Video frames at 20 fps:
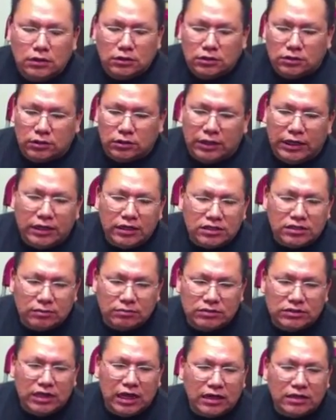So here's some
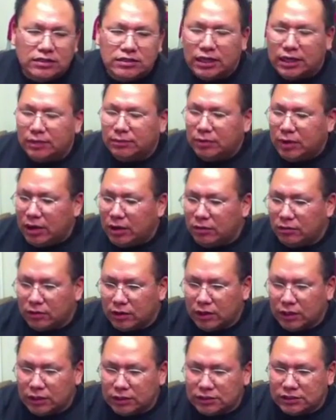duct tape. We're
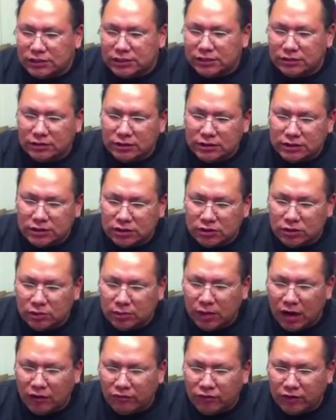going to seal this hoop
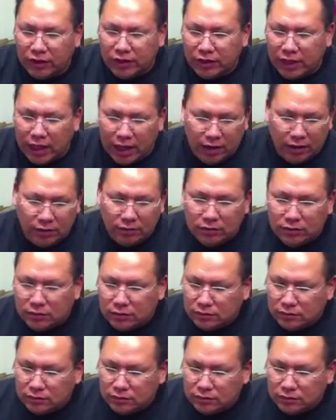off right now.